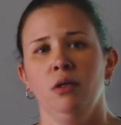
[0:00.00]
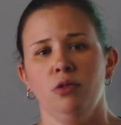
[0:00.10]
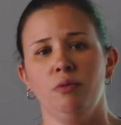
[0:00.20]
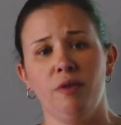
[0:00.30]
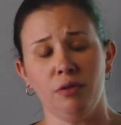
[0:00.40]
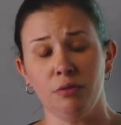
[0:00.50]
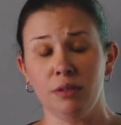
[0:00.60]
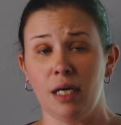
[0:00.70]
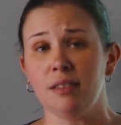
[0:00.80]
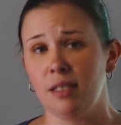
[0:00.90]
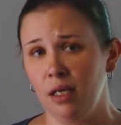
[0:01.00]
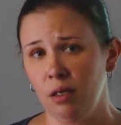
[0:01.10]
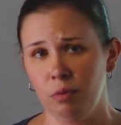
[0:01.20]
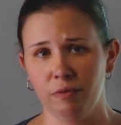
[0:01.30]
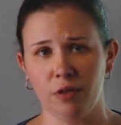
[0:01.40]
So we've gone through a lot today.
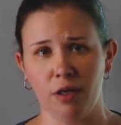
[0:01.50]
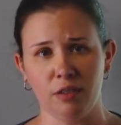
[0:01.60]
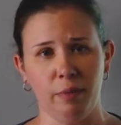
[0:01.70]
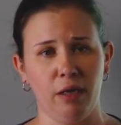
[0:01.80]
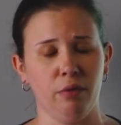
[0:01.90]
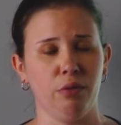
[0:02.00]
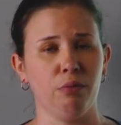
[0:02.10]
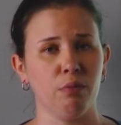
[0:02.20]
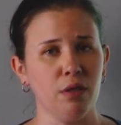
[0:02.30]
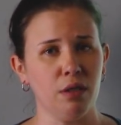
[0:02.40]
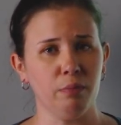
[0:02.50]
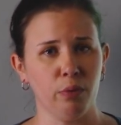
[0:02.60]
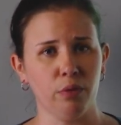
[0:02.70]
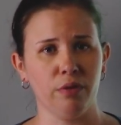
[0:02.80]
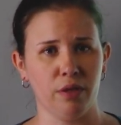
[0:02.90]
We've talked about 3
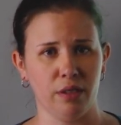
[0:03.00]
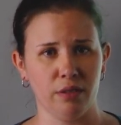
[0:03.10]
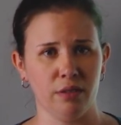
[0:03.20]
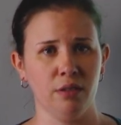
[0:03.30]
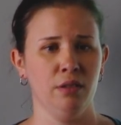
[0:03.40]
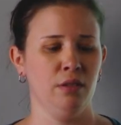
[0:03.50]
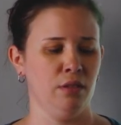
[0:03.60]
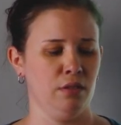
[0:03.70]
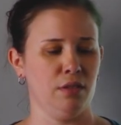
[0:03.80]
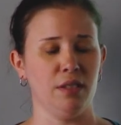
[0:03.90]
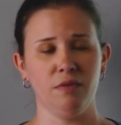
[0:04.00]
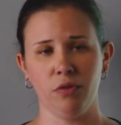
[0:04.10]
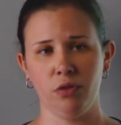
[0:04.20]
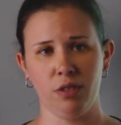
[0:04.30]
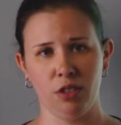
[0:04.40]
important things: scientific
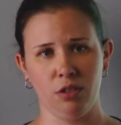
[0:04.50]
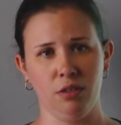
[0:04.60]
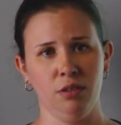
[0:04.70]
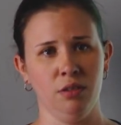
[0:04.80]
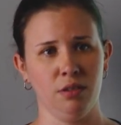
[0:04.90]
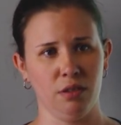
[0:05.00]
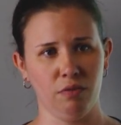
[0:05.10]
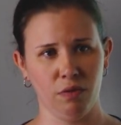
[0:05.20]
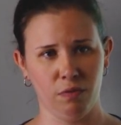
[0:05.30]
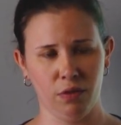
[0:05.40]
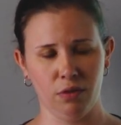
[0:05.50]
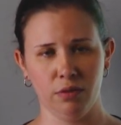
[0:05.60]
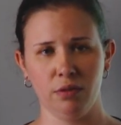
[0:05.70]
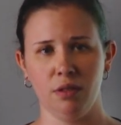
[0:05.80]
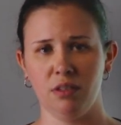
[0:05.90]
notation, significant
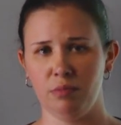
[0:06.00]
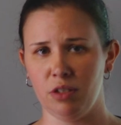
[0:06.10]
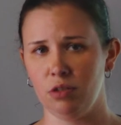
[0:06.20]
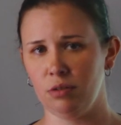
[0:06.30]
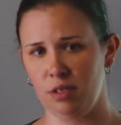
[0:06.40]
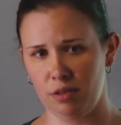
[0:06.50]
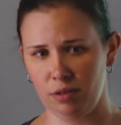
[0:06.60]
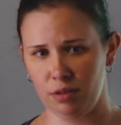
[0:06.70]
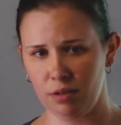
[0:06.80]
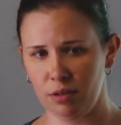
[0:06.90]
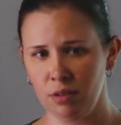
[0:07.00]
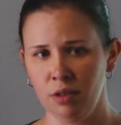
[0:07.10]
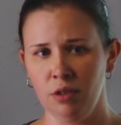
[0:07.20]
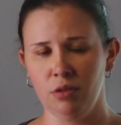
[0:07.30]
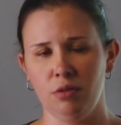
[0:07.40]
figures, and dimensional analysis.
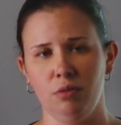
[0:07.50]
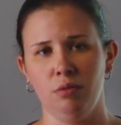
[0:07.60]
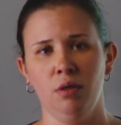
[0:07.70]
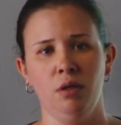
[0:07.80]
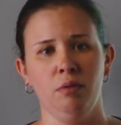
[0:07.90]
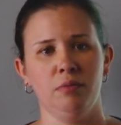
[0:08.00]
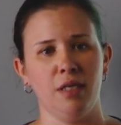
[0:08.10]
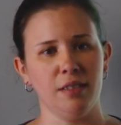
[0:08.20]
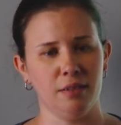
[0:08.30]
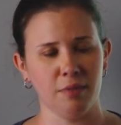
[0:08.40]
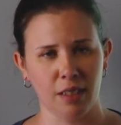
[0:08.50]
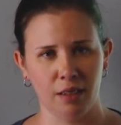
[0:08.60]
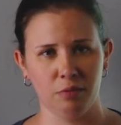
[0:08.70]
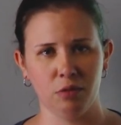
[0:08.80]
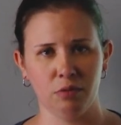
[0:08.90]
So take some
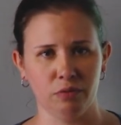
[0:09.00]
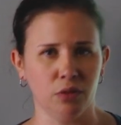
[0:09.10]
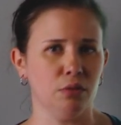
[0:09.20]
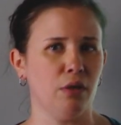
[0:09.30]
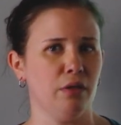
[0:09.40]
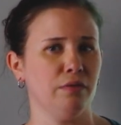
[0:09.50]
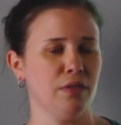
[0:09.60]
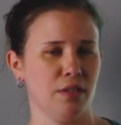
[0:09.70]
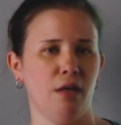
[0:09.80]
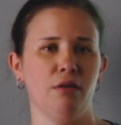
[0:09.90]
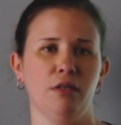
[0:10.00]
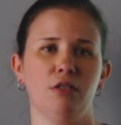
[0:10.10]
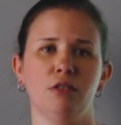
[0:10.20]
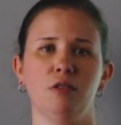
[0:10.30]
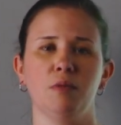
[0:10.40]
time to review all of these
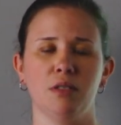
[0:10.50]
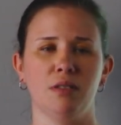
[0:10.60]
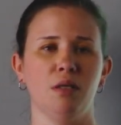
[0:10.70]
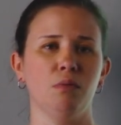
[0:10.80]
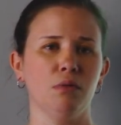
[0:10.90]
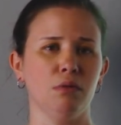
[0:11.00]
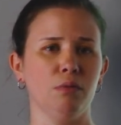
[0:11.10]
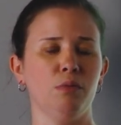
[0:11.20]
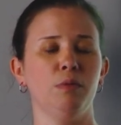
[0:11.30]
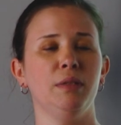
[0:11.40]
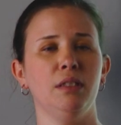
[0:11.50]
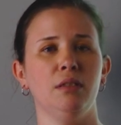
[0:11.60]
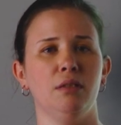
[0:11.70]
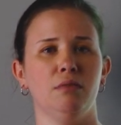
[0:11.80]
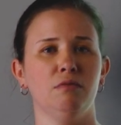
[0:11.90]
calculations because they will
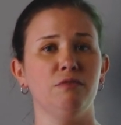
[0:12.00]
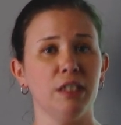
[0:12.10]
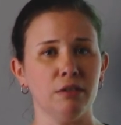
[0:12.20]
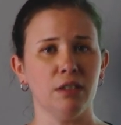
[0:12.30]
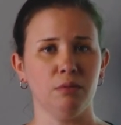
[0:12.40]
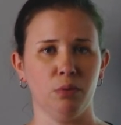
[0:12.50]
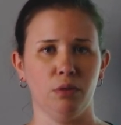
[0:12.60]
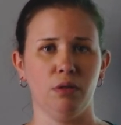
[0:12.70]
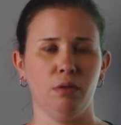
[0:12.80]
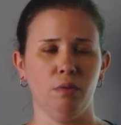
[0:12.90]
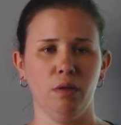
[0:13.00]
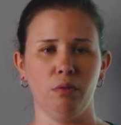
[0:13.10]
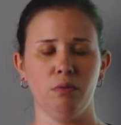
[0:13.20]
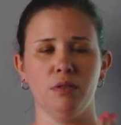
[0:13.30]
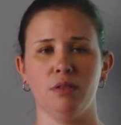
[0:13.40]
be very important going
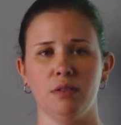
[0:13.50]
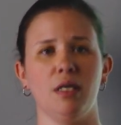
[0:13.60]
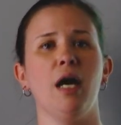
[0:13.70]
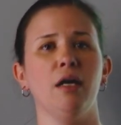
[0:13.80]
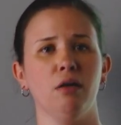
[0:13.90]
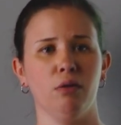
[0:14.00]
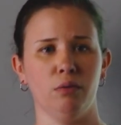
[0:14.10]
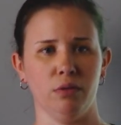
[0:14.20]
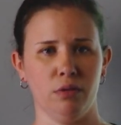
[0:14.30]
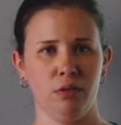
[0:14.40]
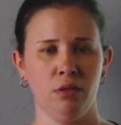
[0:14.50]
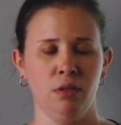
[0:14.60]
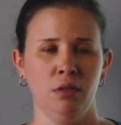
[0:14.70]
through this entire course.